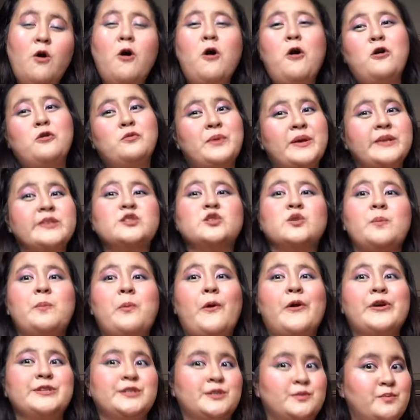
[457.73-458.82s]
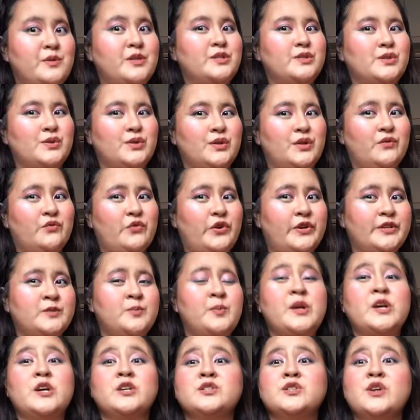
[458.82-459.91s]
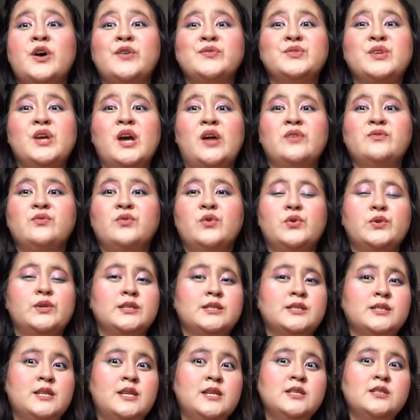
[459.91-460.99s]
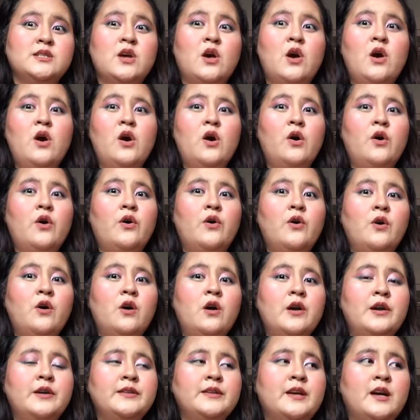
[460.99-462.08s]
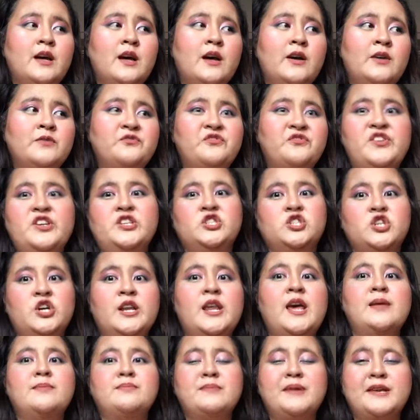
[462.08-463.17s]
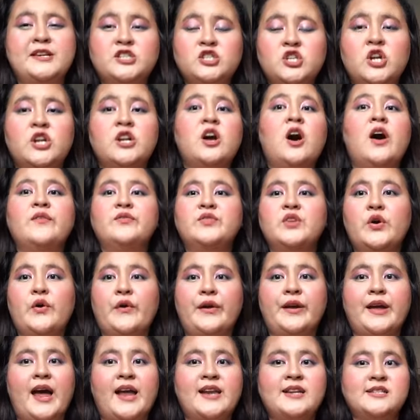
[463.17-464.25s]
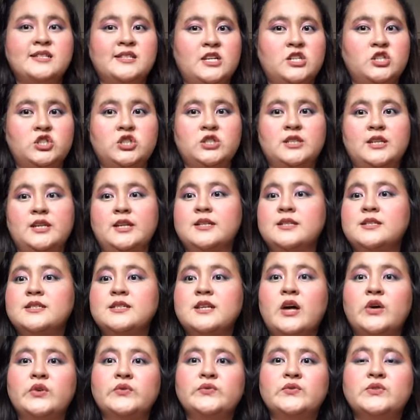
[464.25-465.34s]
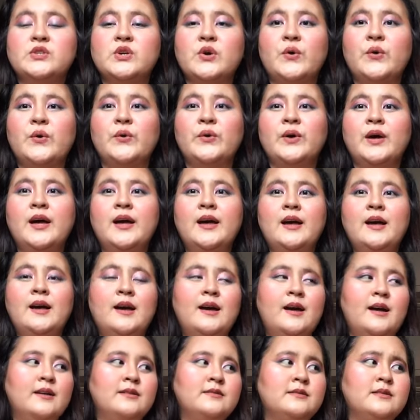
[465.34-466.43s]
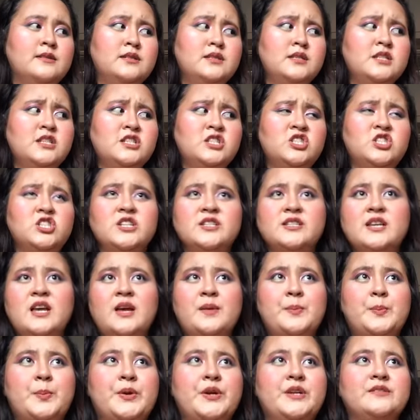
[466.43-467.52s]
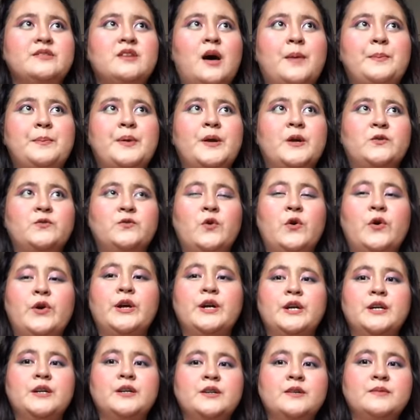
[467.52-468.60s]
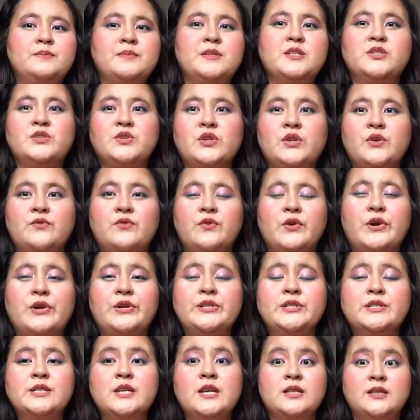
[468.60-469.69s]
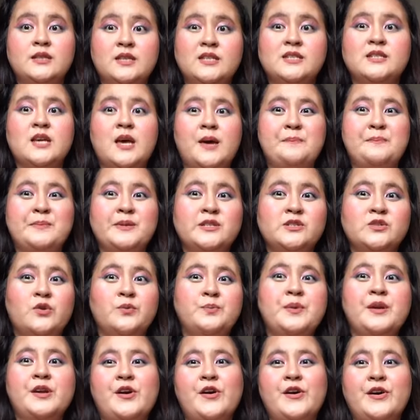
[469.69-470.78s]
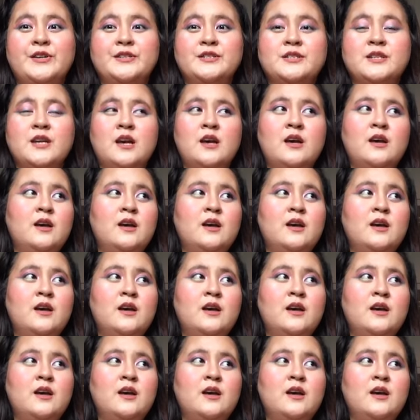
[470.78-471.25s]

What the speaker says: always supports Miss Universe because of the advocacies or the vision and mission of the organization itself. So this is just a pre-topic for Miss Universe in this episode because